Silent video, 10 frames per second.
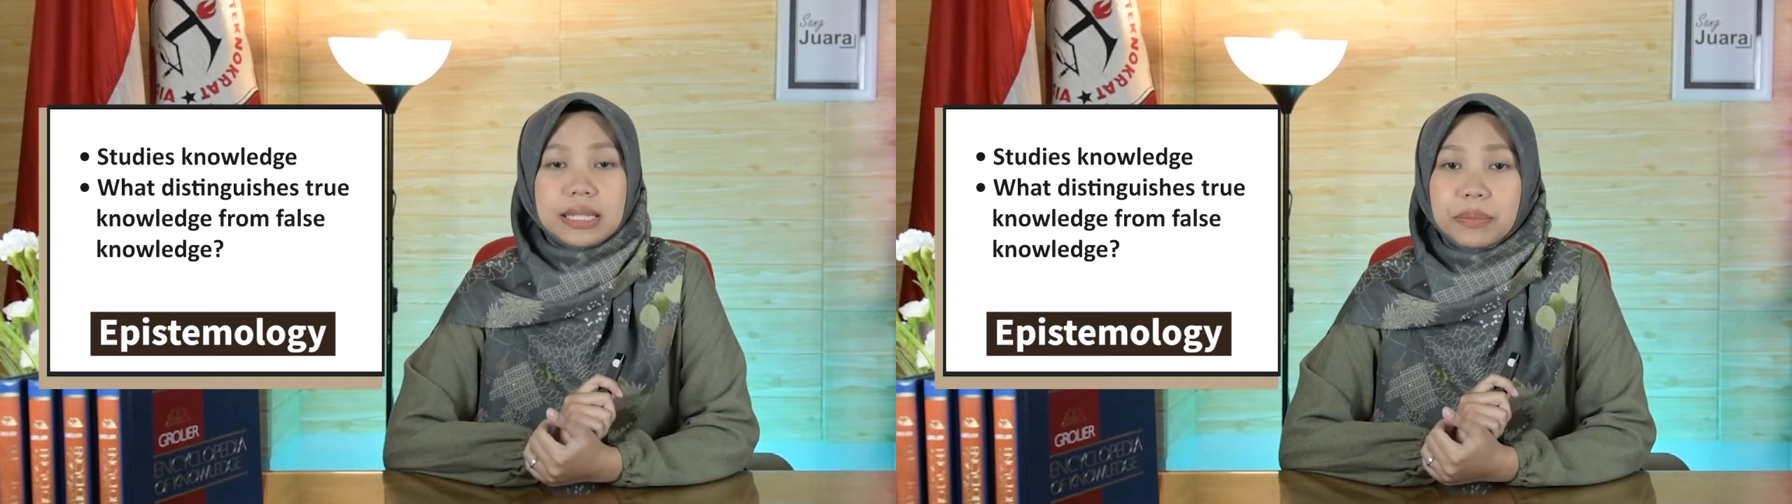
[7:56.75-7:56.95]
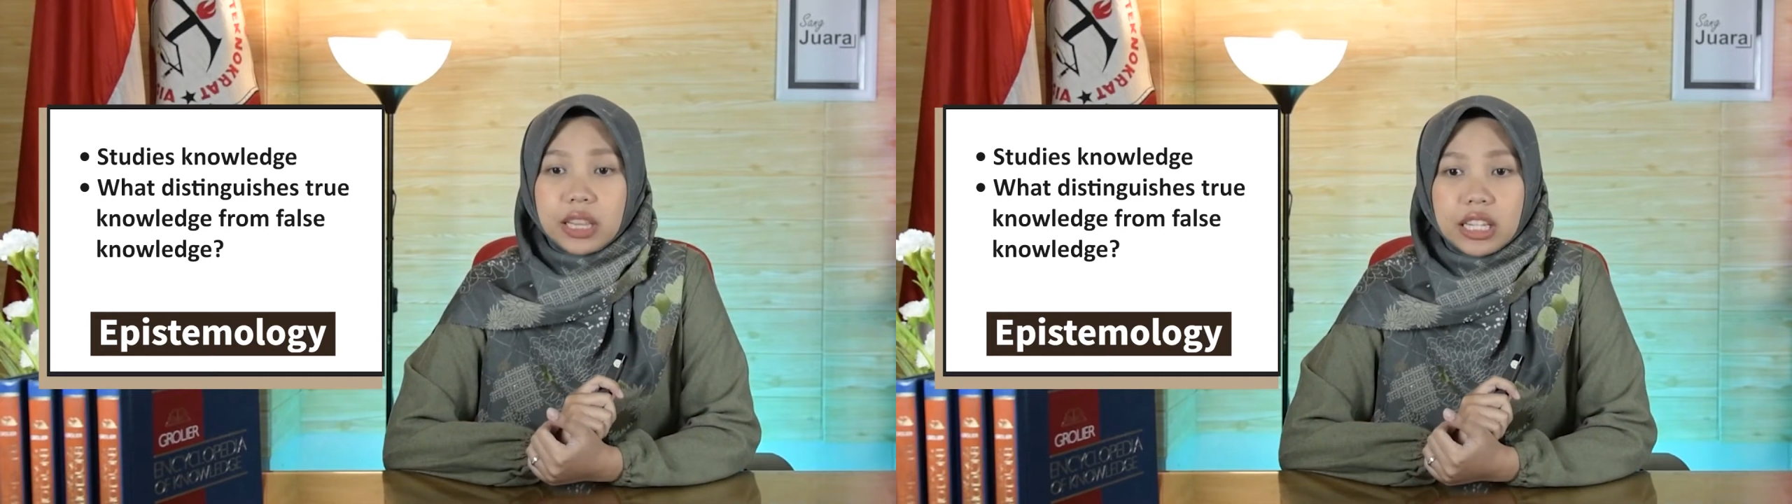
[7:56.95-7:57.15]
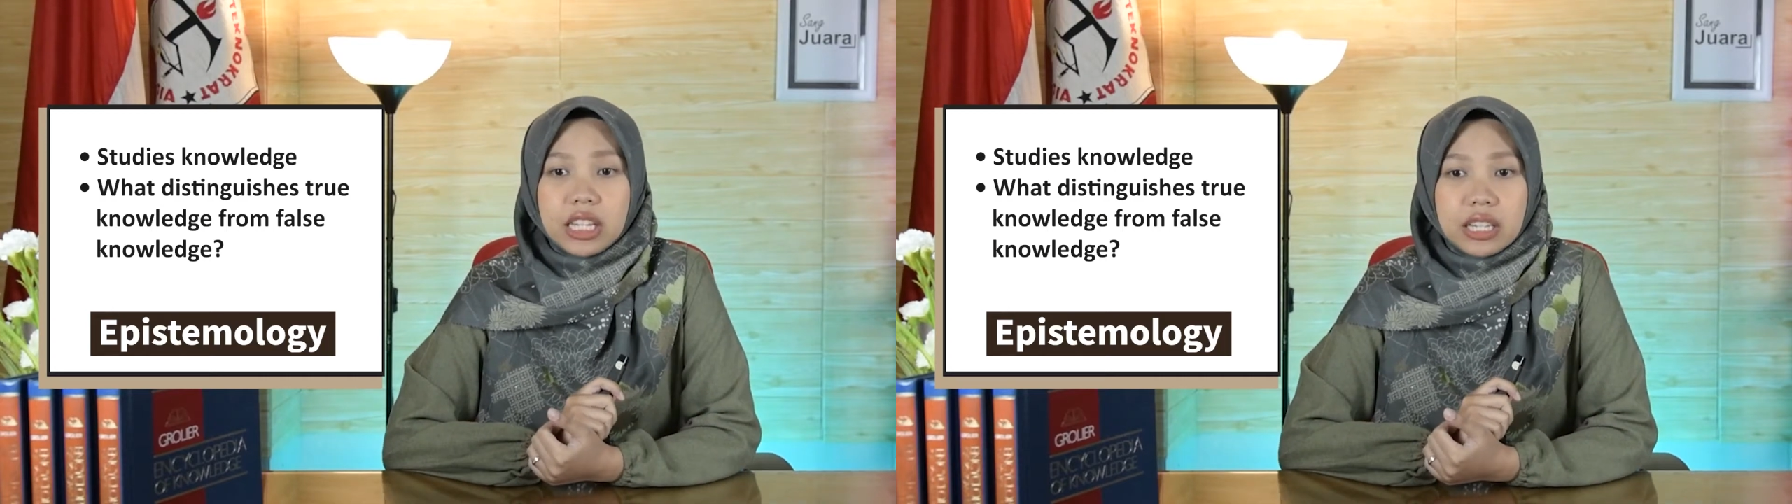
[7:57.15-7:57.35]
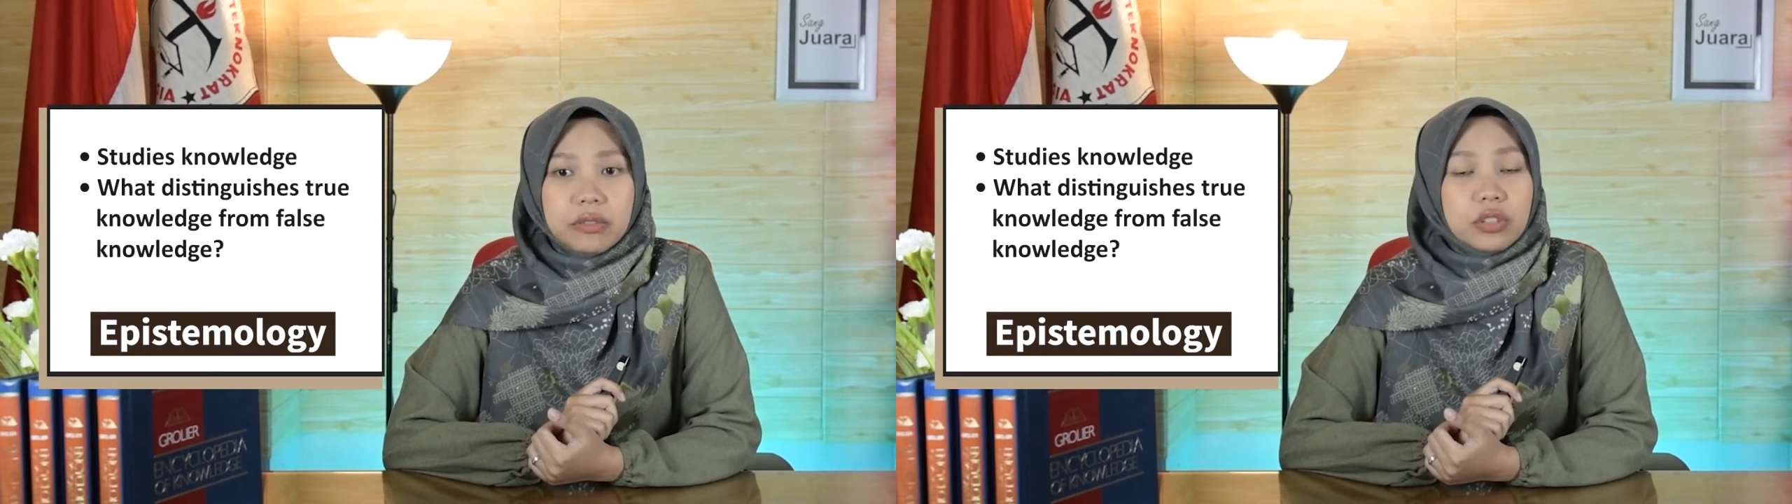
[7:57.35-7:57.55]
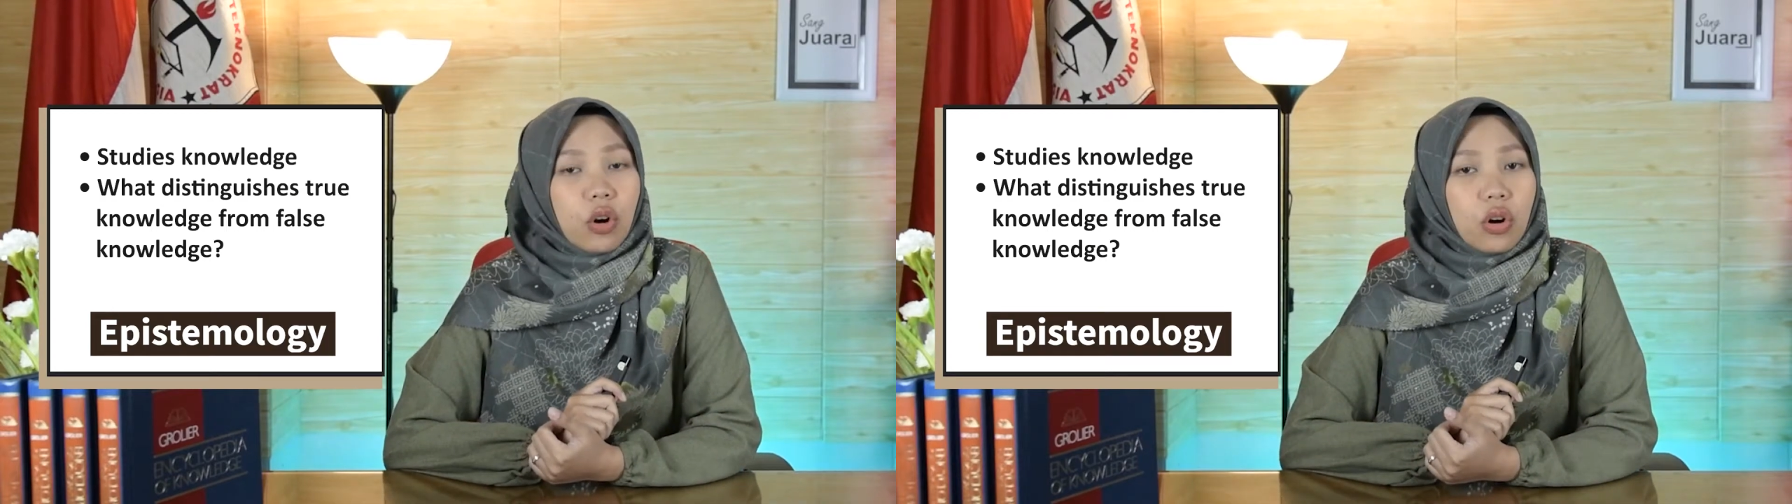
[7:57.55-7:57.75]

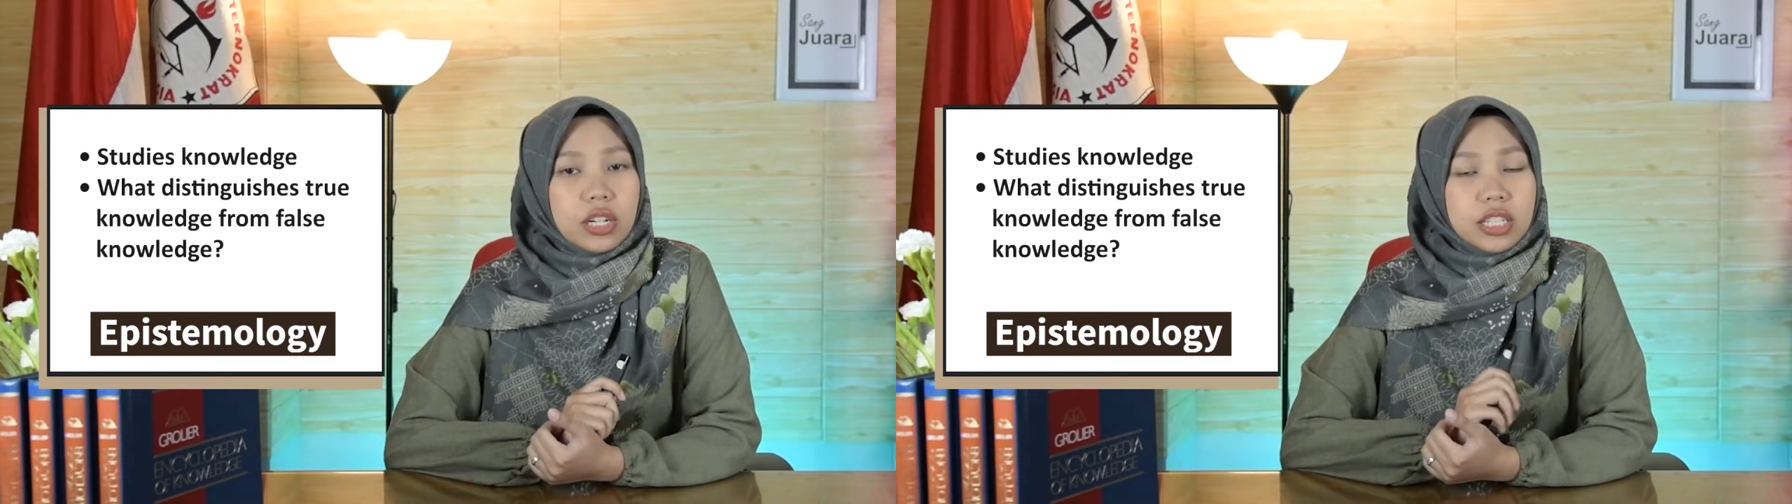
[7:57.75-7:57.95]
believes or